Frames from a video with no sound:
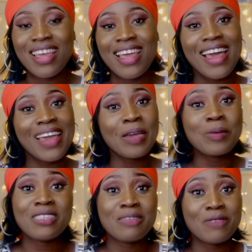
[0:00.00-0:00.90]
I hope
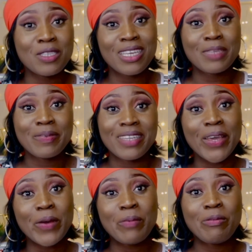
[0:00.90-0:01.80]
this video has been
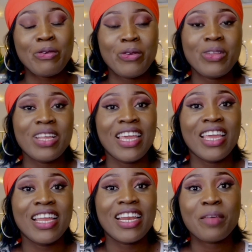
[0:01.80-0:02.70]
helpful
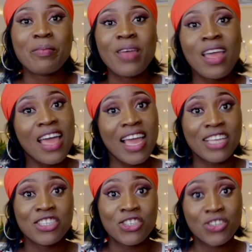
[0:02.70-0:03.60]
and has
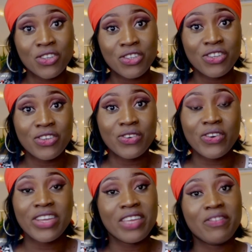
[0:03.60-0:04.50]
shown you
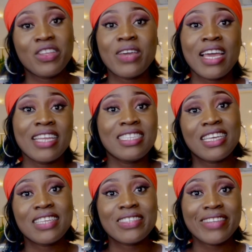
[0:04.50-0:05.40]
or given you
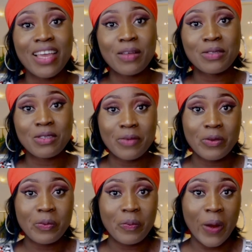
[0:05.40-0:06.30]
ideas on how to
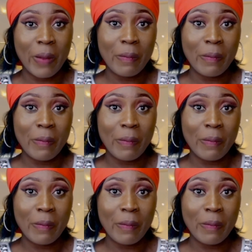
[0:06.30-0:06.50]
meal prep.